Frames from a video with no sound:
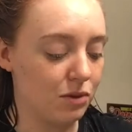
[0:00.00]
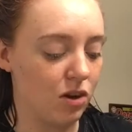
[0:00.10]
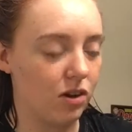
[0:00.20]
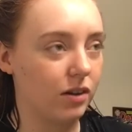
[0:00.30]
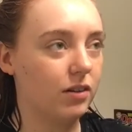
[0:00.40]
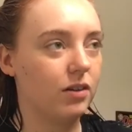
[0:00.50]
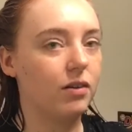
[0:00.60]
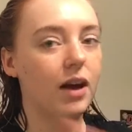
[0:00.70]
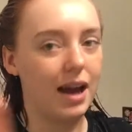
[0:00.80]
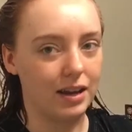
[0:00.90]
dog,
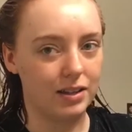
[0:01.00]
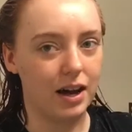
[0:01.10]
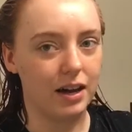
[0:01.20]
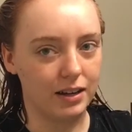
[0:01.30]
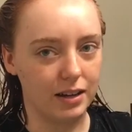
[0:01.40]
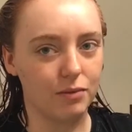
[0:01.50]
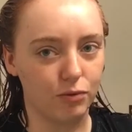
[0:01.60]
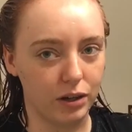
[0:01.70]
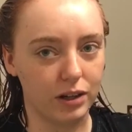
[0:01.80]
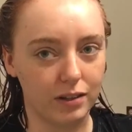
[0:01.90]
anxiety
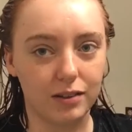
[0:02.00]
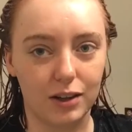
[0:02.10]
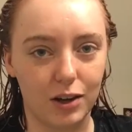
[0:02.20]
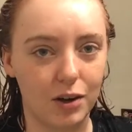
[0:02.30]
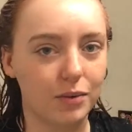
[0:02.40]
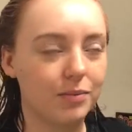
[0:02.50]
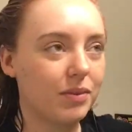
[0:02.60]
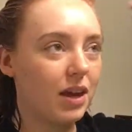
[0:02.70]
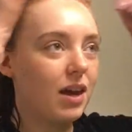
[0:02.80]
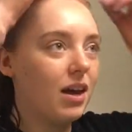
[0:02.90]
ridden, you know,
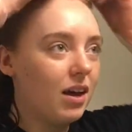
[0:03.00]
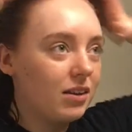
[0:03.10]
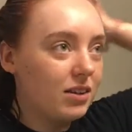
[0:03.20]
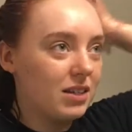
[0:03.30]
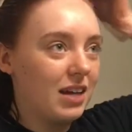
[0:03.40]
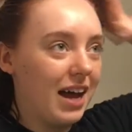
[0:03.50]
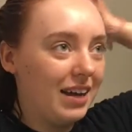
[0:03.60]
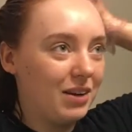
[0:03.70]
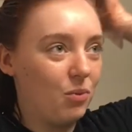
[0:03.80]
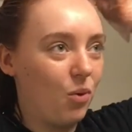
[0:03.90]

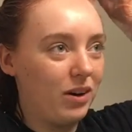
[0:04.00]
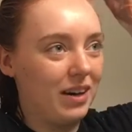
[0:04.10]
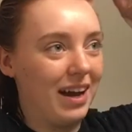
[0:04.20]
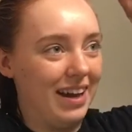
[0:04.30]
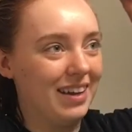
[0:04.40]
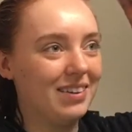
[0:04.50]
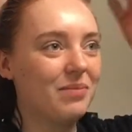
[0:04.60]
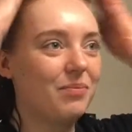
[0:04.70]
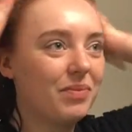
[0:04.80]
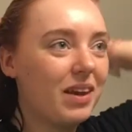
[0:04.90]
decided one day
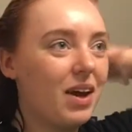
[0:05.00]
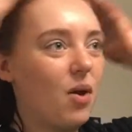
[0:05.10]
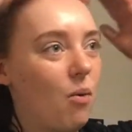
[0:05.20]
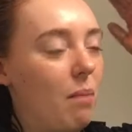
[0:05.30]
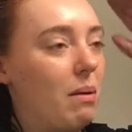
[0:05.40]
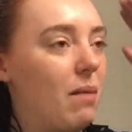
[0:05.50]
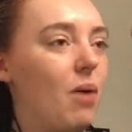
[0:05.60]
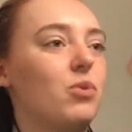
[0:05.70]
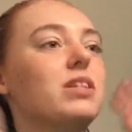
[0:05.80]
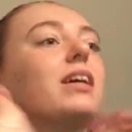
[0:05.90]
while my
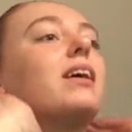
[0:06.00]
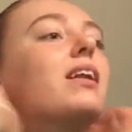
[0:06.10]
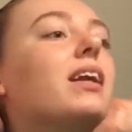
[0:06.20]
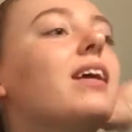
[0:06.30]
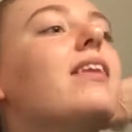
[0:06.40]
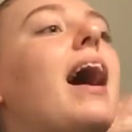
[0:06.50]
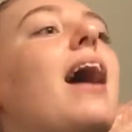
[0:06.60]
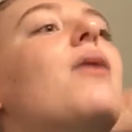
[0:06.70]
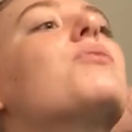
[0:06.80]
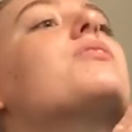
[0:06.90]
mom was like cleaning the
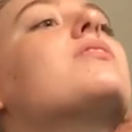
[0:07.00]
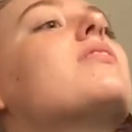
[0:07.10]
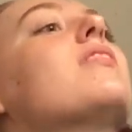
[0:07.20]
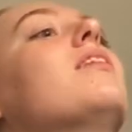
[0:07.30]
house.